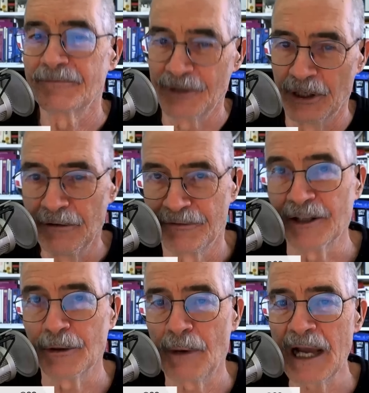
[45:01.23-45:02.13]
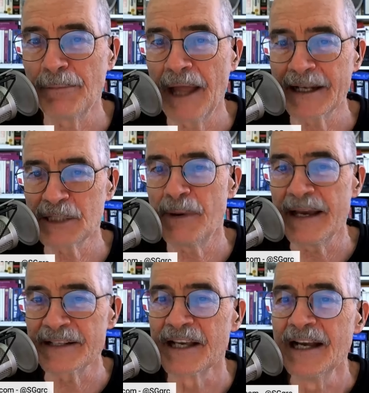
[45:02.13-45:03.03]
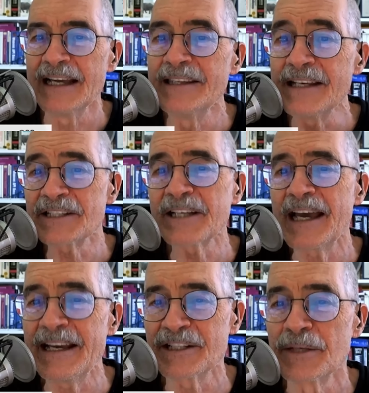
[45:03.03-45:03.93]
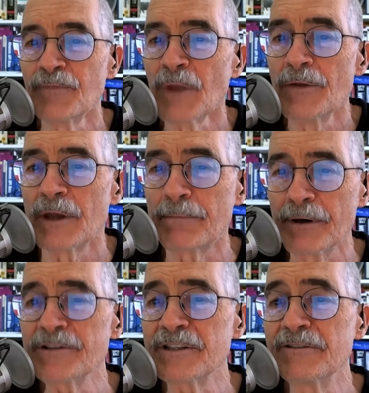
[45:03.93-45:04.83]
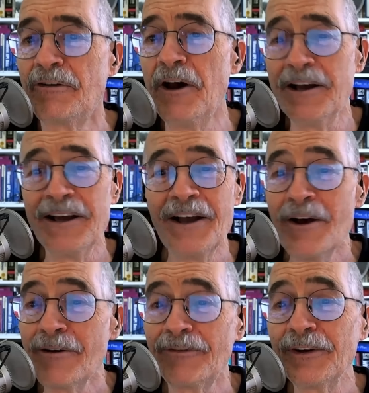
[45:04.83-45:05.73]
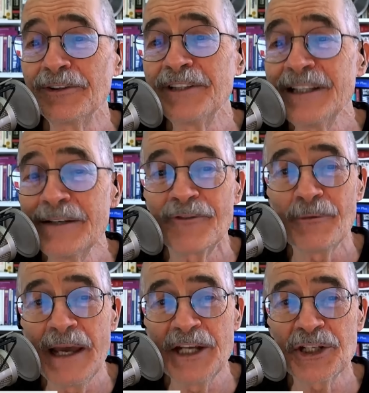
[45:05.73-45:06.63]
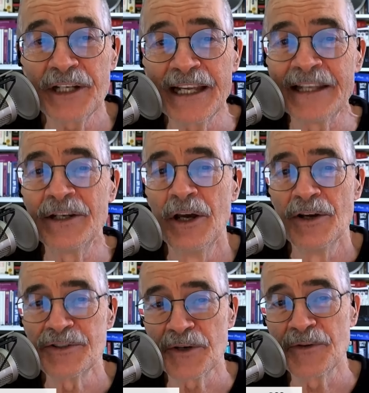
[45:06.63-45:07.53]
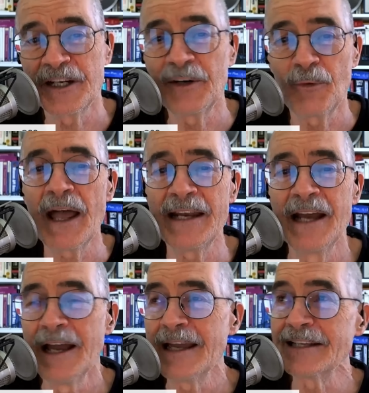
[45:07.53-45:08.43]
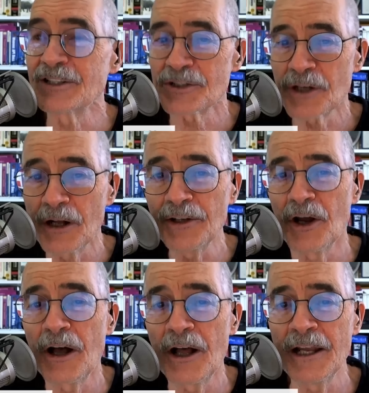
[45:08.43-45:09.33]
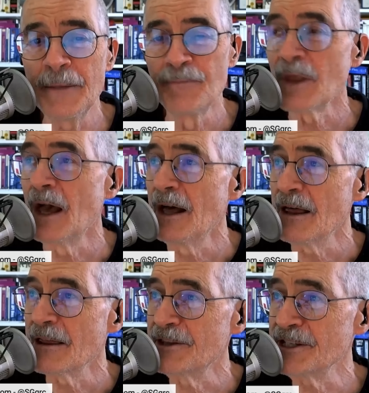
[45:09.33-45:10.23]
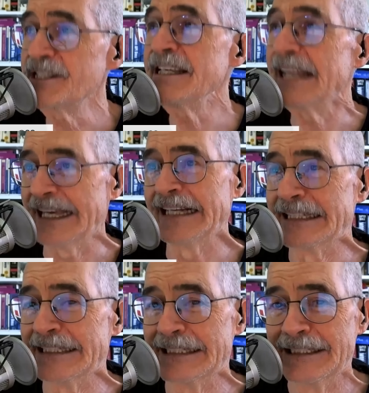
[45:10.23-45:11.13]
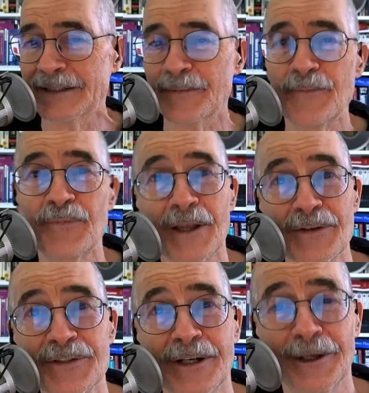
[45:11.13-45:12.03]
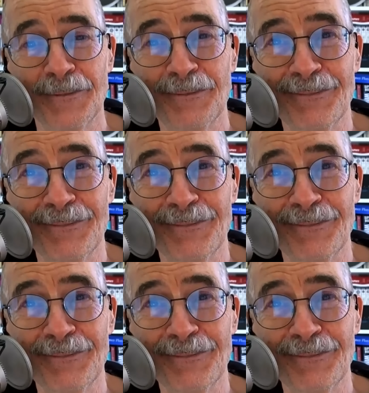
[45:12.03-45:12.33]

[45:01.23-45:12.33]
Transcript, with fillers: you know, followed by a blank space. In this case, the person filled the information in so that it read installed on the ceiling. So